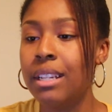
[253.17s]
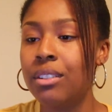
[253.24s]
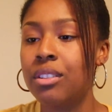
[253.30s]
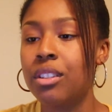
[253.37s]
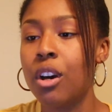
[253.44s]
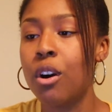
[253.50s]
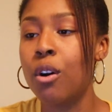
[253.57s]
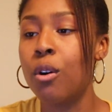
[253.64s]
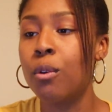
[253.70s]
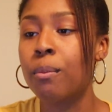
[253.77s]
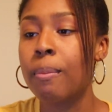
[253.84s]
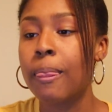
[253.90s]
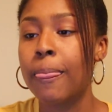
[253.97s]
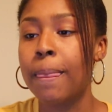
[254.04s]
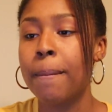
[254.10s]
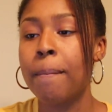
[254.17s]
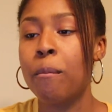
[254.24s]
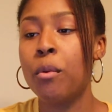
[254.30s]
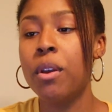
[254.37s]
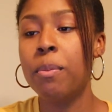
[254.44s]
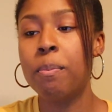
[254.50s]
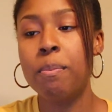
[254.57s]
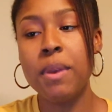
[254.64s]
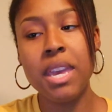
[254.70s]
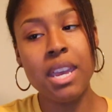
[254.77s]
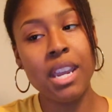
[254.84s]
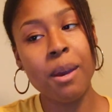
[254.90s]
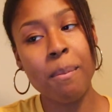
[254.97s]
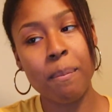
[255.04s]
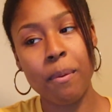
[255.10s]
So with
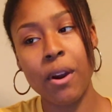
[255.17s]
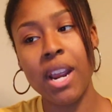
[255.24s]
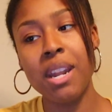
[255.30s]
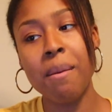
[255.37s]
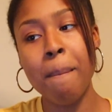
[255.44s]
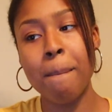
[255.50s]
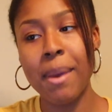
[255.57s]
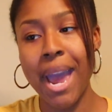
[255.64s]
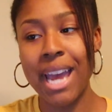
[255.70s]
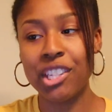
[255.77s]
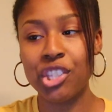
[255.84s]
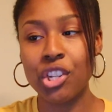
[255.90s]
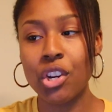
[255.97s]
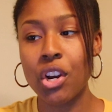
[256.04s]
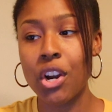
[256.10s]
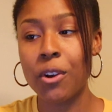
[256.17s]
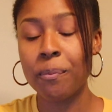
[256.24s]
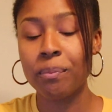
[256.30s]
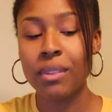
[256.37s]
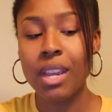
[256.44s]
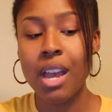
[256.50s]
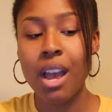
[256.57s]
being a brand ambassador,